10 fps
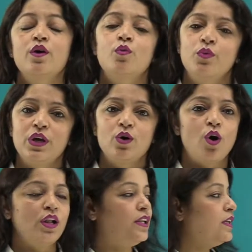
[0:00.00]
we
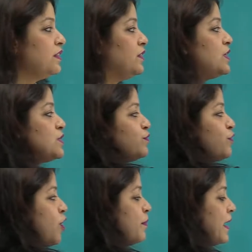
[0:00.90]
call this
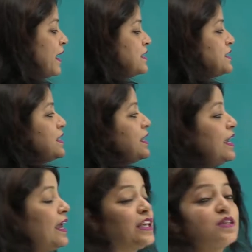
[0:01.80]
form as
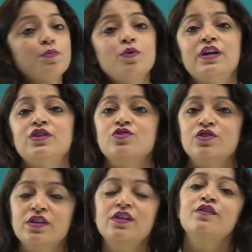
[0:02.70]

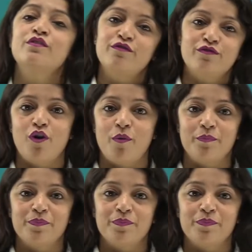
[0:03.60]
exponential form.